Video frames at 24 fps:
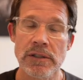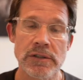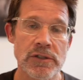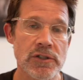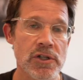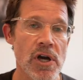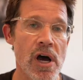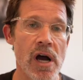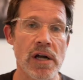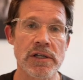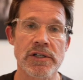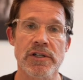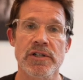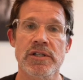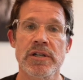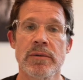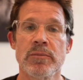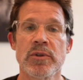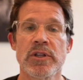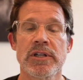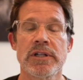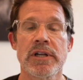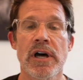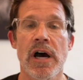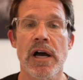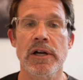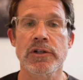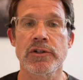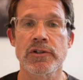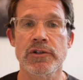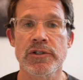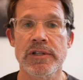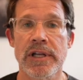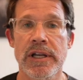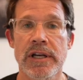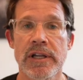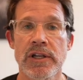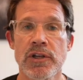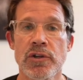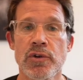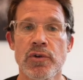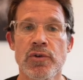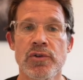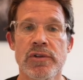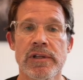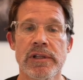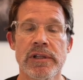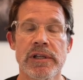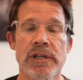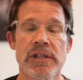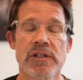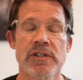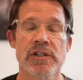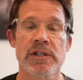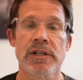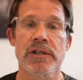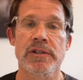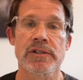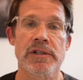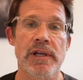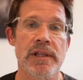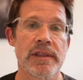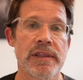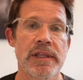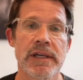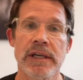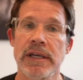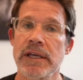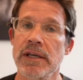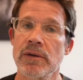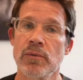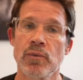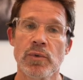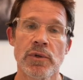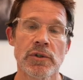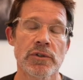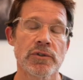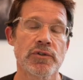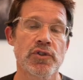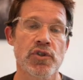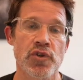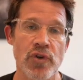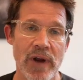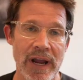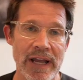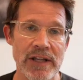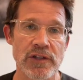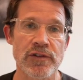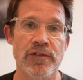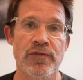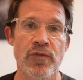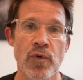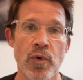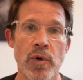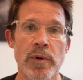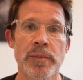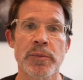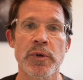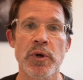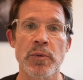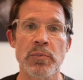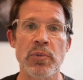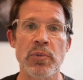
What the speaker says: talk to some of the doctors that are using this, because I think it will transform your